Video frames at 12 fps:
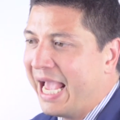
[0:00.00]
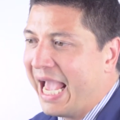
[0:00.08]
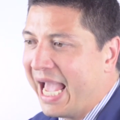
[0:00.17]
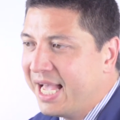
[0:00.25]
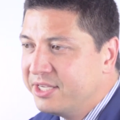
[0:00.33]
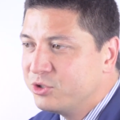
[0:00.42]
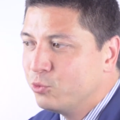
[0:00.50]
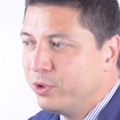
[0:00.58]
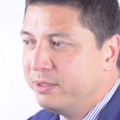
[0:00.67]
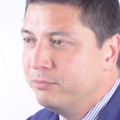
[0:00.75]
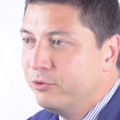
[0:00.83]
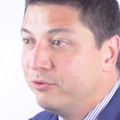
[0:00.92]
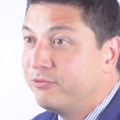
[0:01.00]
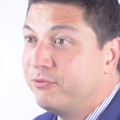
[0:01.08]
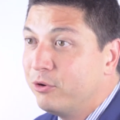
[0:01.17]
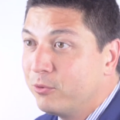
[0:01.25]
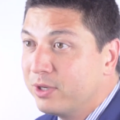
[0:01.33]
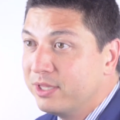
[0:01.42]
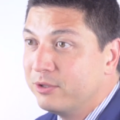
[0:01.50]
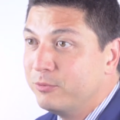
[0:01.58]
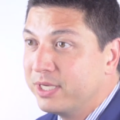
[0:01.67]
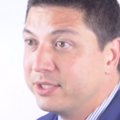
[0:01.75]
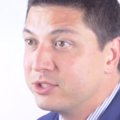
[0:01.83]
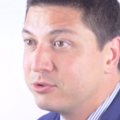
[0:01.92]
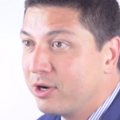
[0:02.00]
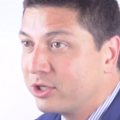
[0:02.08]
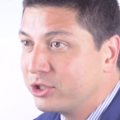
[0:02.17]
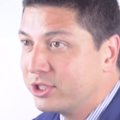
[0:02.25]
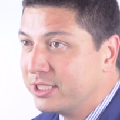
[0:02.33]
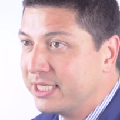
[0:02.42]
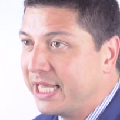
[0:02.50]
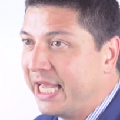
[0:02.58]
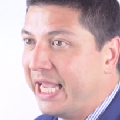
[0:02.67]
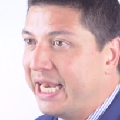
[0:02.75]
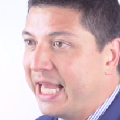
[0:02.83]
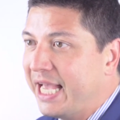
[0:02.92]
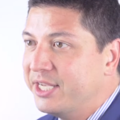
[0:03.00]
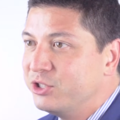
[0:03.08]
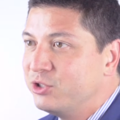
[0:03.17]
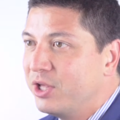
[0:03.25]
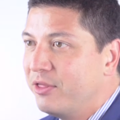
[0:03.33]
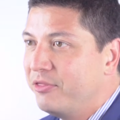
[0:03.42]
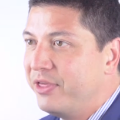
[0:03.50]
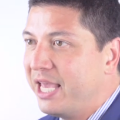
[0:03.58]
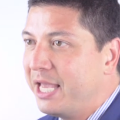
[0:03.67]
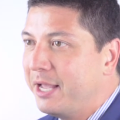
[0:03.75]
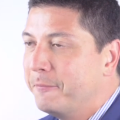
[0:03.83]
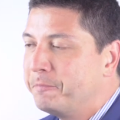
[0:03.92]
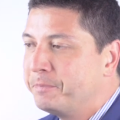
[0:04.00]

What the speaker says: As we move forward in the reconstruction and as they